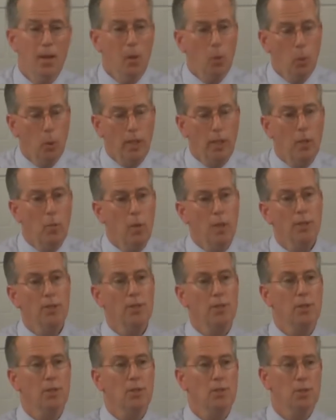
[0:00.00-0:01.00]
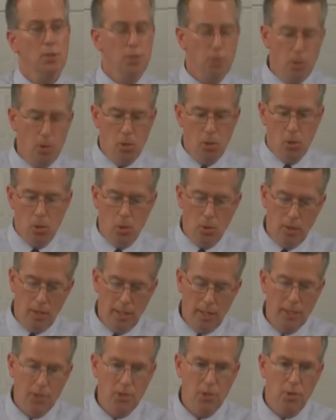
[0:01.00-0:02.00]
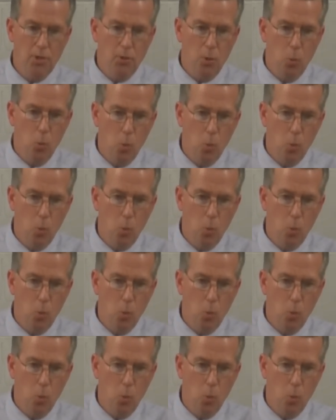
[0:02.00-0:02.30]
What He wants us to do is the